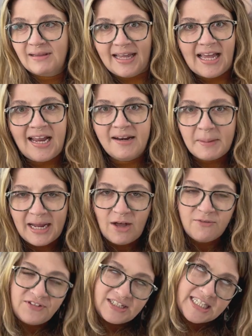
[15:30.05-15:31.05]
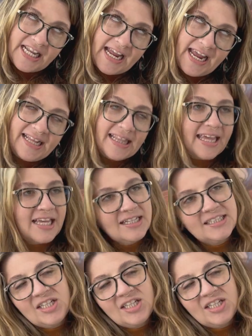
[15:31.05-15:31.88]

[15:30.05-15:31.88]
like kind of my outfit today, like a